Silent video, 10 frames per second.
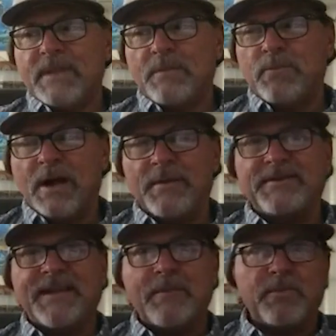probably
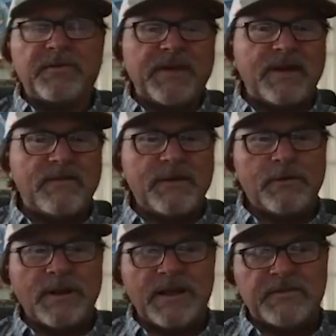10% of it
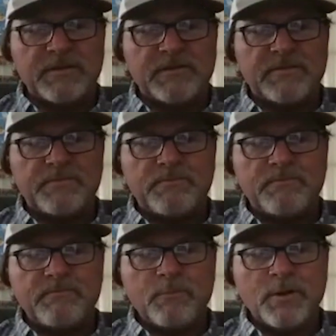or less is
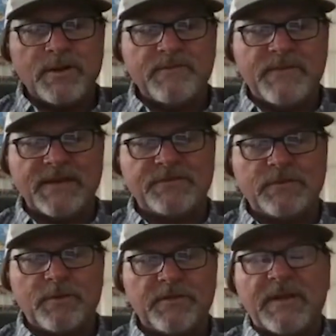really
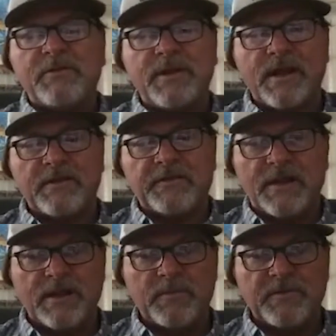vegetables. Everything else,
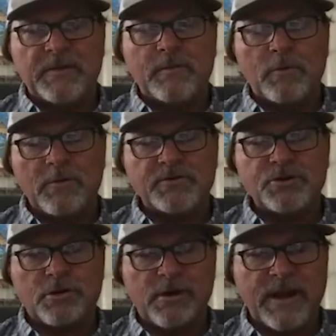90% or more, is
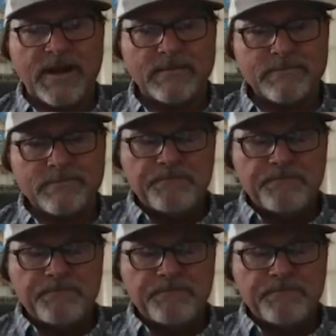sugarcane.